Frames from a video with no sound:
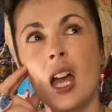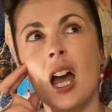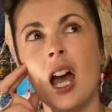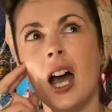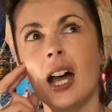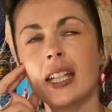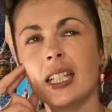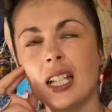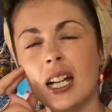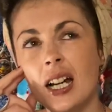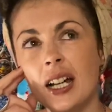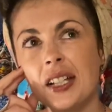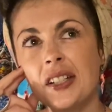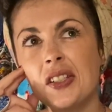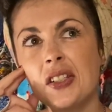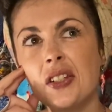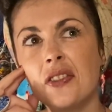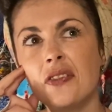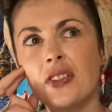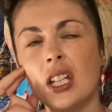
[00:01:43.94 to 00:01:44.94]
I kind
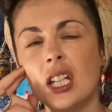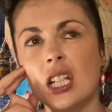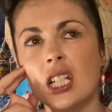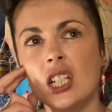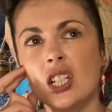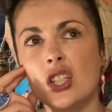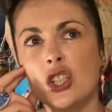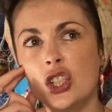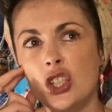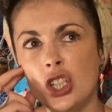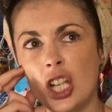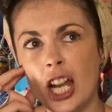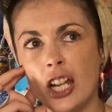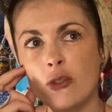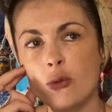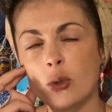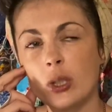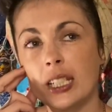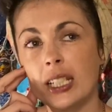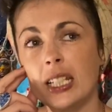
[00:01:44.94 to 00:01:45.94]
of
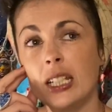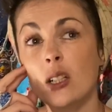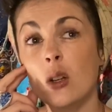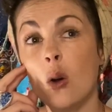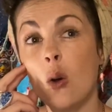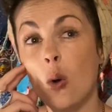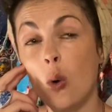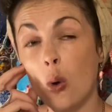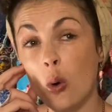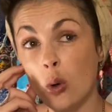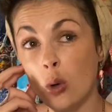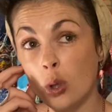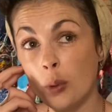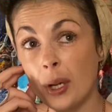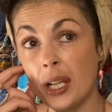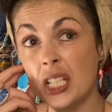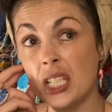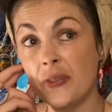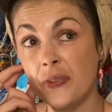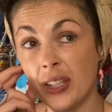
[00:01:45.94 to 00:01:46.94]
generally
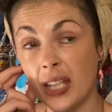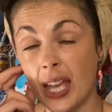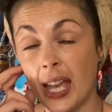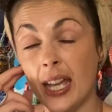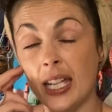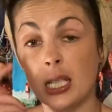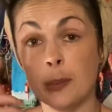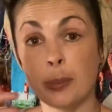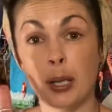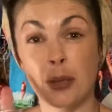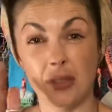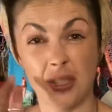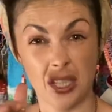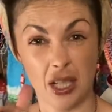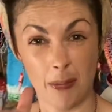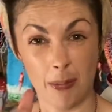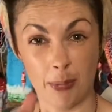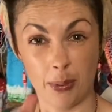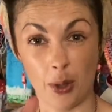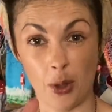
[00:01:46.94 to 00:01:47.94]
always forget about
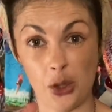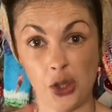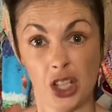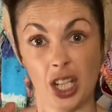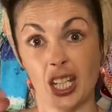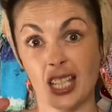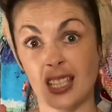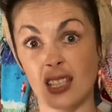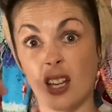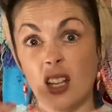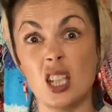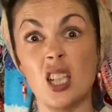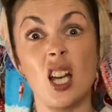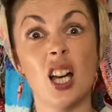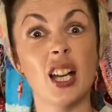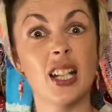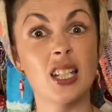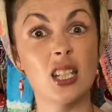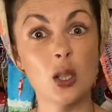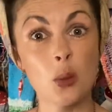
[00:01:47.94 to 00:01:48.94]
some projects that are
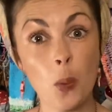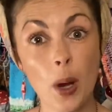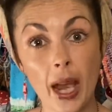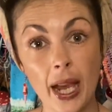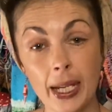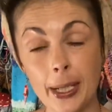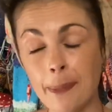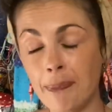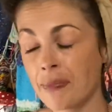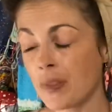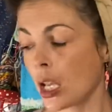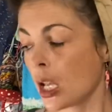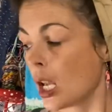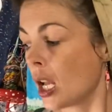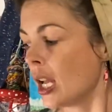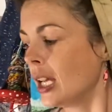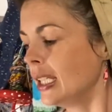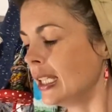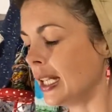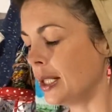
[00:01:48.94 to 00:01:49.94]
tidied away.
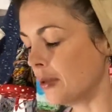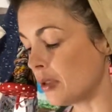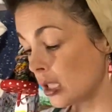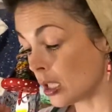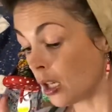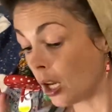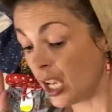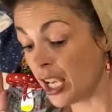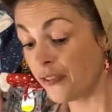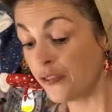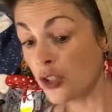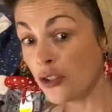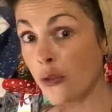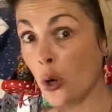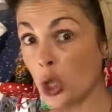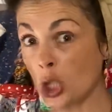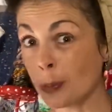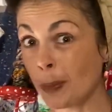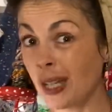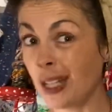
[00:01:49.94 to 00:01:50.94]
Now, if you've
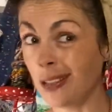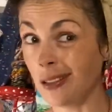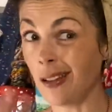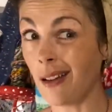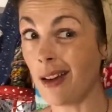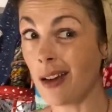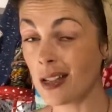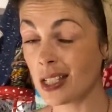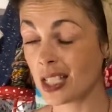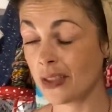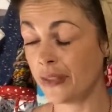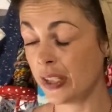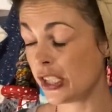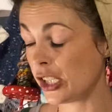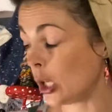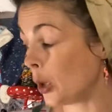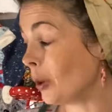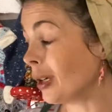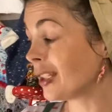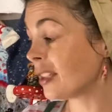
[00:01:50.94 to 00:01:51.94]
watched my last
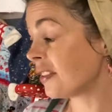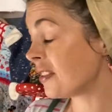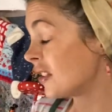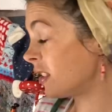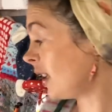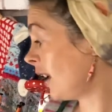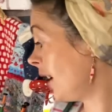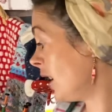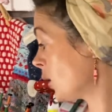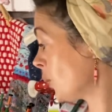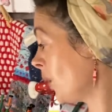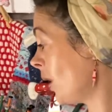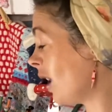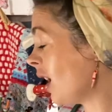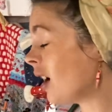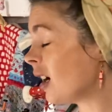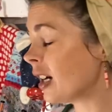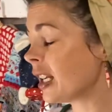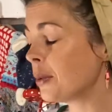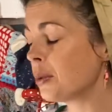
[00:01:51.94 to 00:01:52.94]
video, Under the Stairs, where
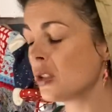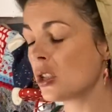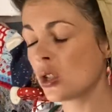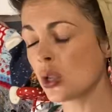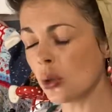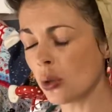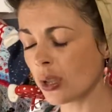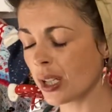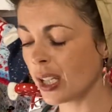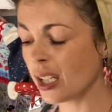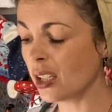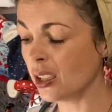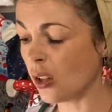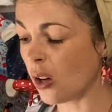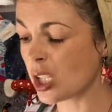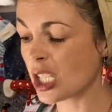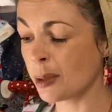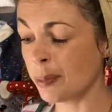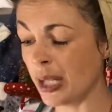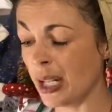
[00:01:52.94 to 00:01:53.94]
I was talking a
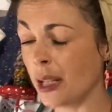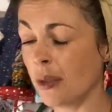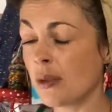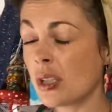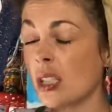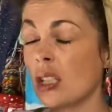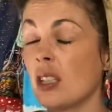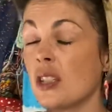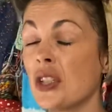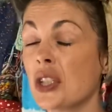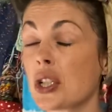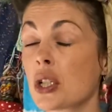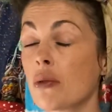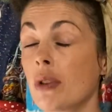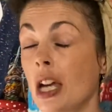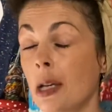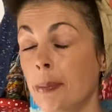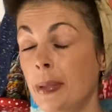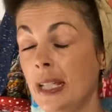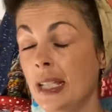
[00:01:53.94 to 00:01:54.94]
lot about
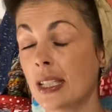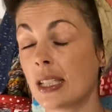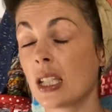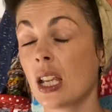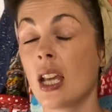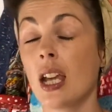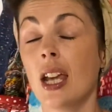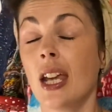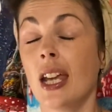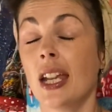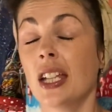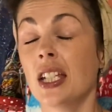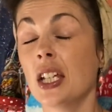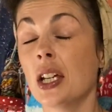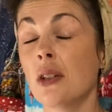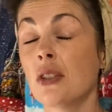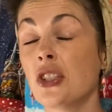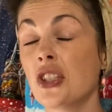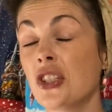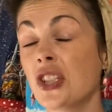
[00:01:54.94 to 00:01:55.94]
scrappies.
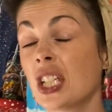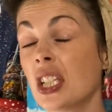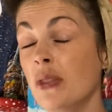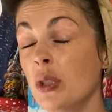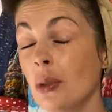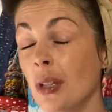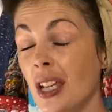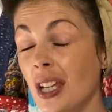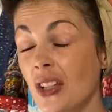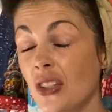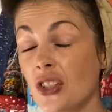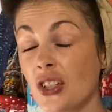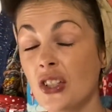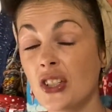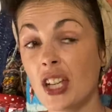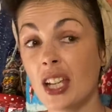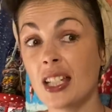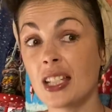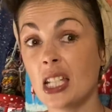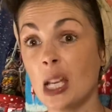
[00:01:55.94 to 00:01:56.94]
Now, just to give you a hint,
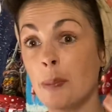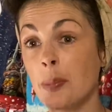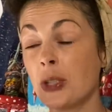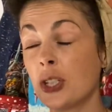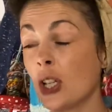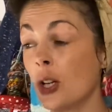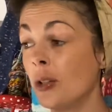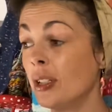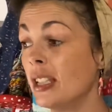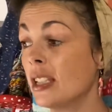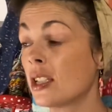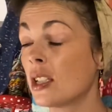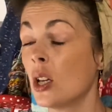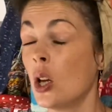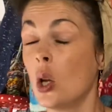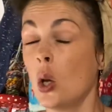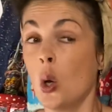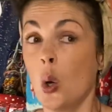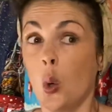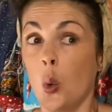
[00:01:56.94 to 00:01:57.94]
today's episode is
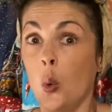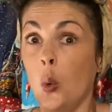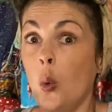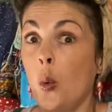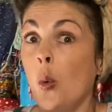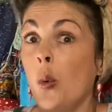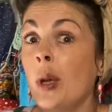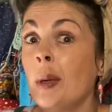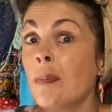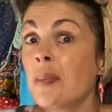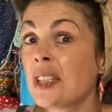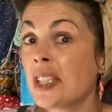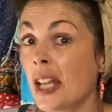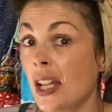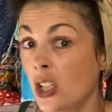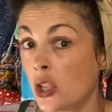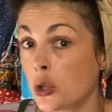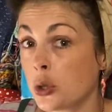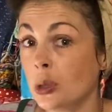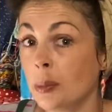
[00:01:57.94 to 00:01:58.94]
Whip
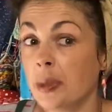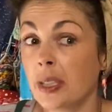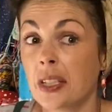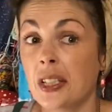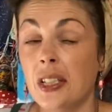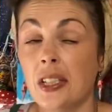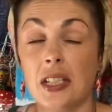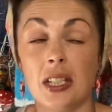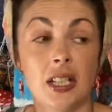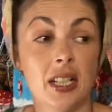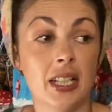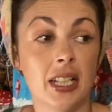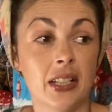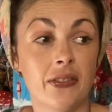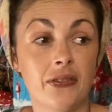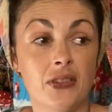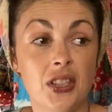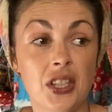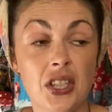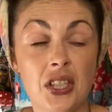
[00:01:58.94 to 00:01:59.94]
Central, because I
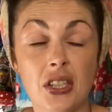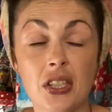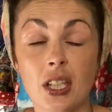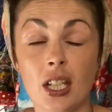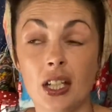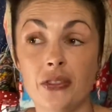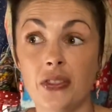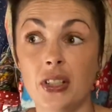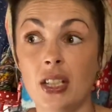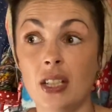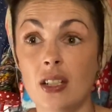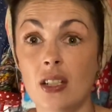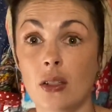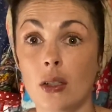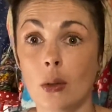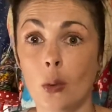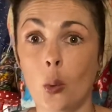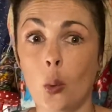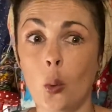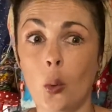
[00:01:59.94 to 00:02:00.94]
have discovered
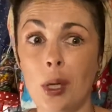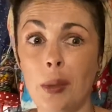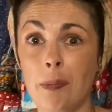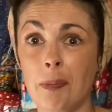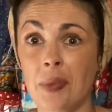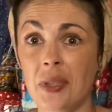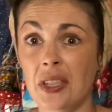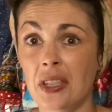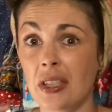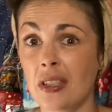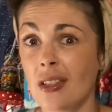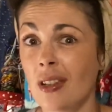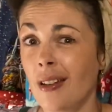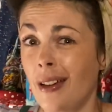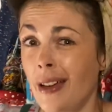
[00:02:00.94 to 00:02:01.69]
whips